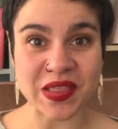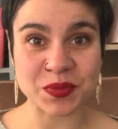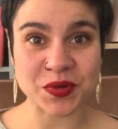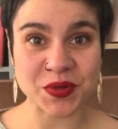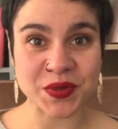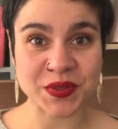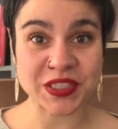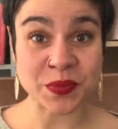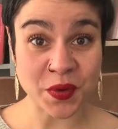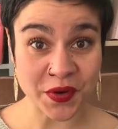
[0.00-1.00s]
book
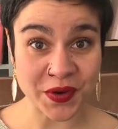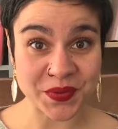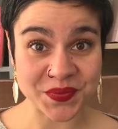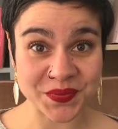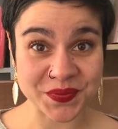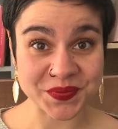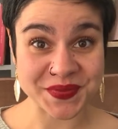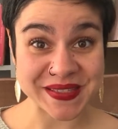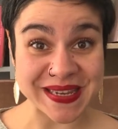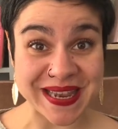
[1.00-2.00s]
tomorrow.
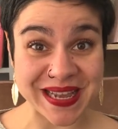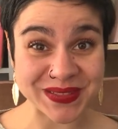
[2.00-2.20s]
See ya!